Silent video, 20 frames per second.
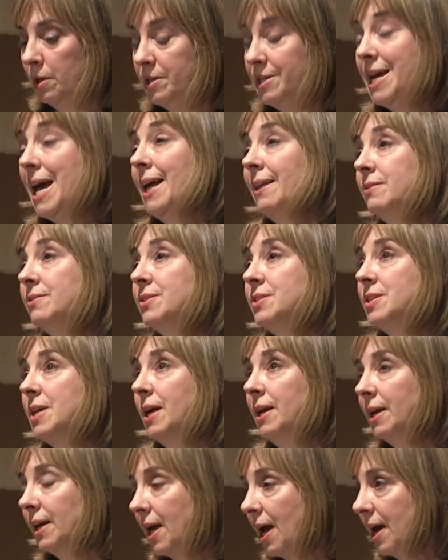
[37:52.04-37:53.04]
tense
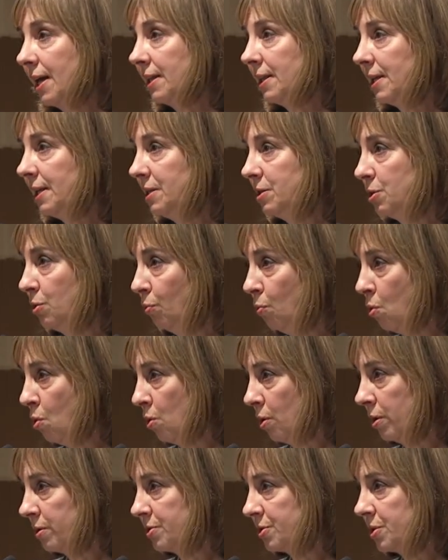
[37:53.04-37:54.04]
and it can lead to
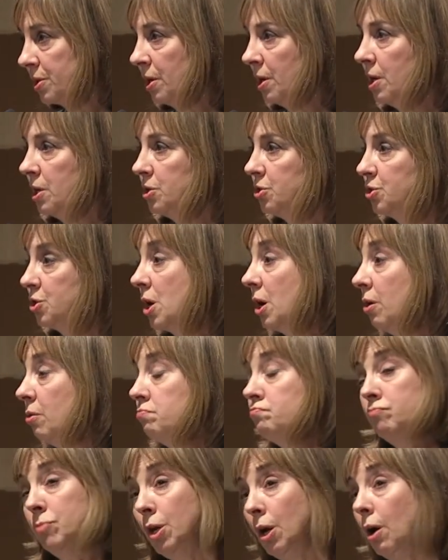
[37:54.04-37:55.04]
wars
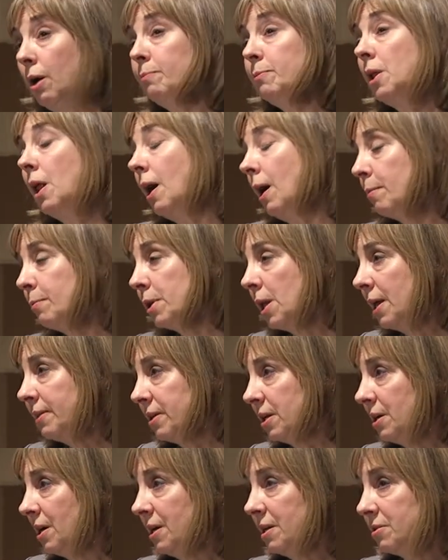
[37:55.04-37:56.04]
so you know i'm, gl I'm glad
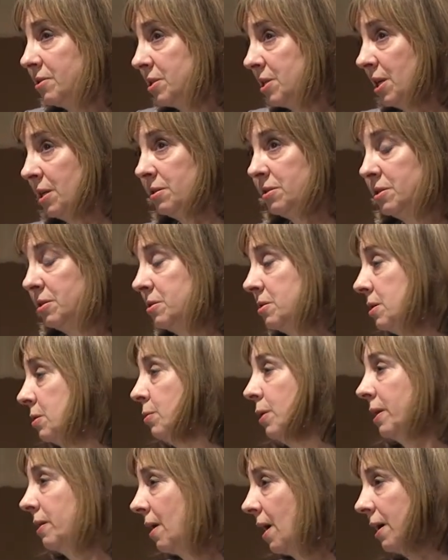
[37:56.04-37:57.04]
the united states is
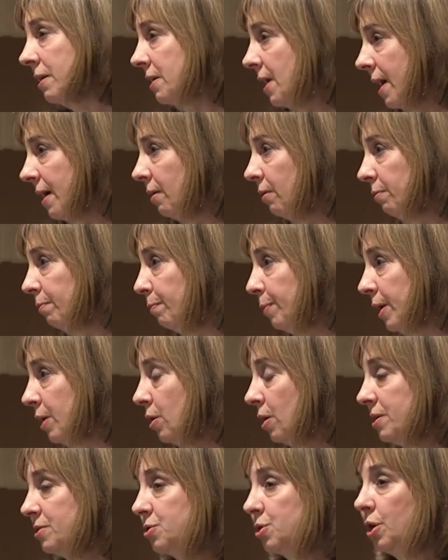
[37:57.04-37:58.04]
doing that now
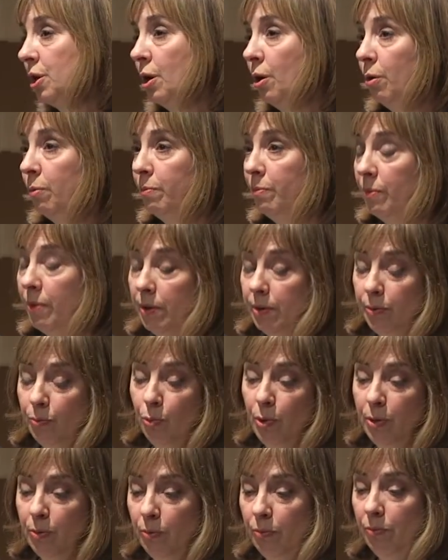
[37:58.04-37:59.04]
because you know that
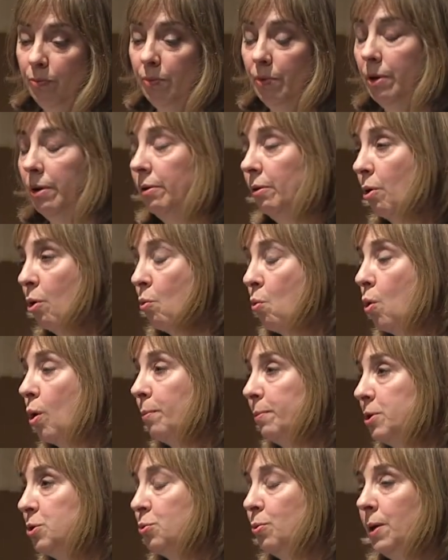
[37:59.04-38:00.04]
we, a war
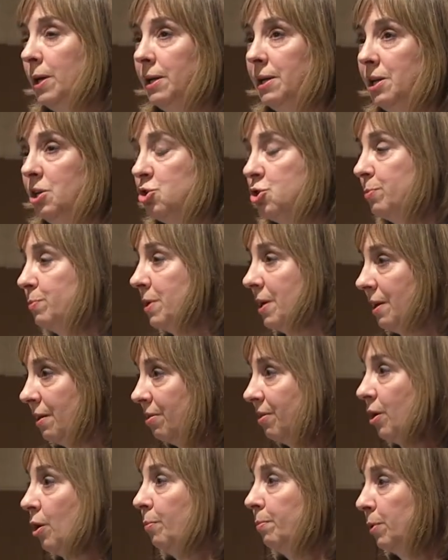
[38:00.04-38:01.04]
between egypt and
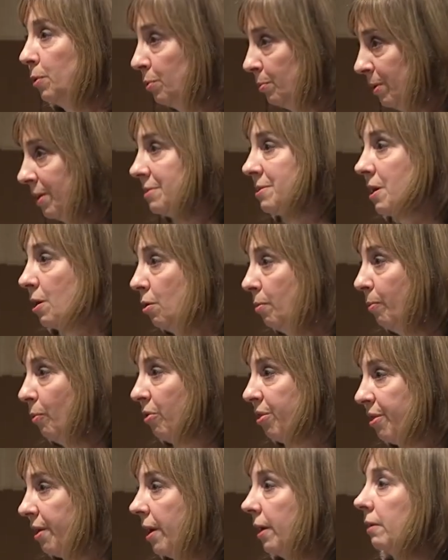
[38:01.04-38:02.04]
ethiopia would be a terrible
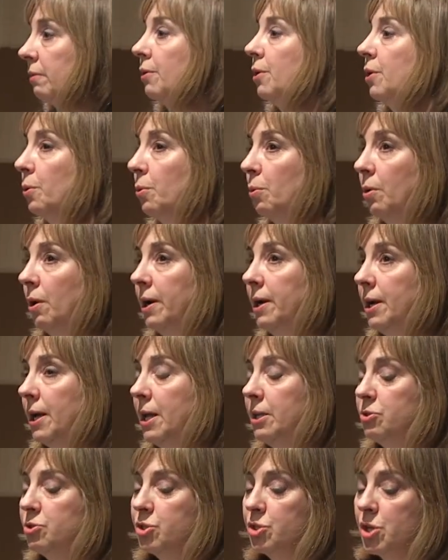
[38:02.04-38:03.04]
thing right
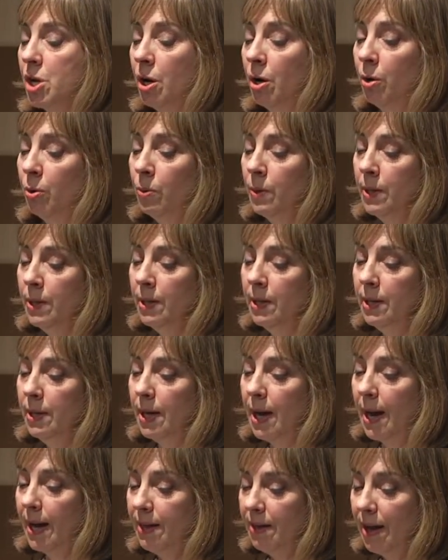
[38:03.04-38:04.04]
and so
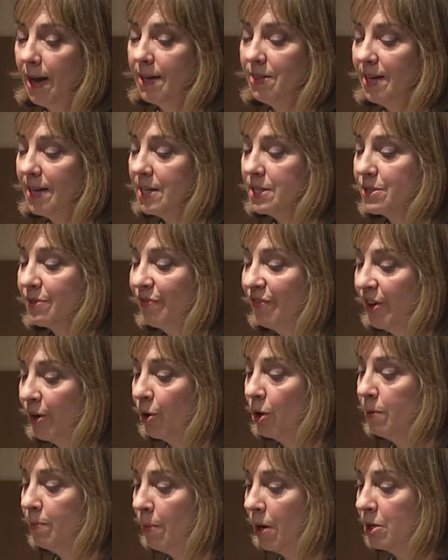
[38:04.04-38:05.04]
I, I think it's
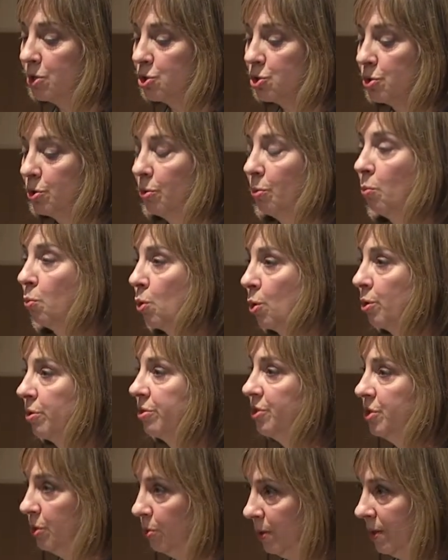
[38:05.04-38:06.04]
very much
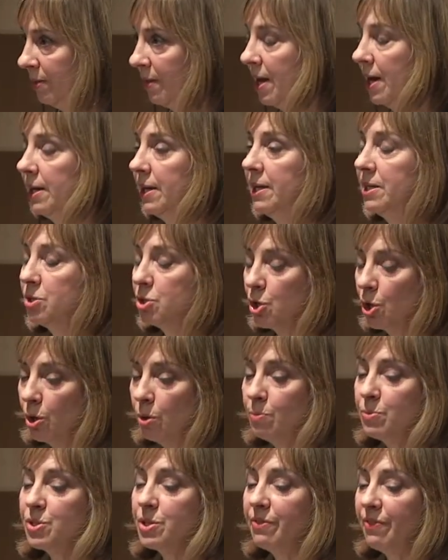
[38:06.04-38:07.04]
worth doing that in
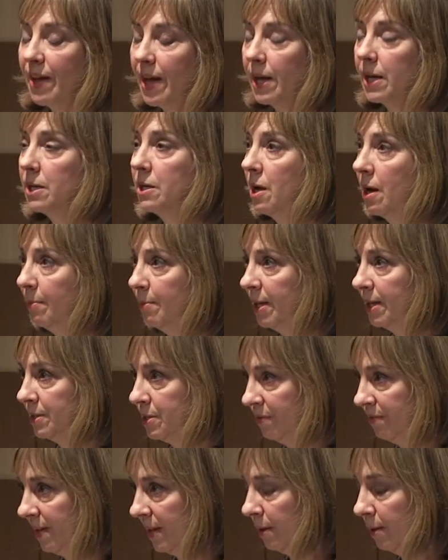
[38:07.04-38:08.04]
terms of economic
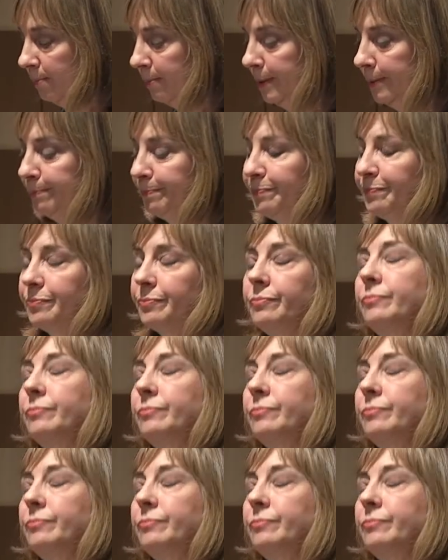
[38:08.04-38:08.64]
development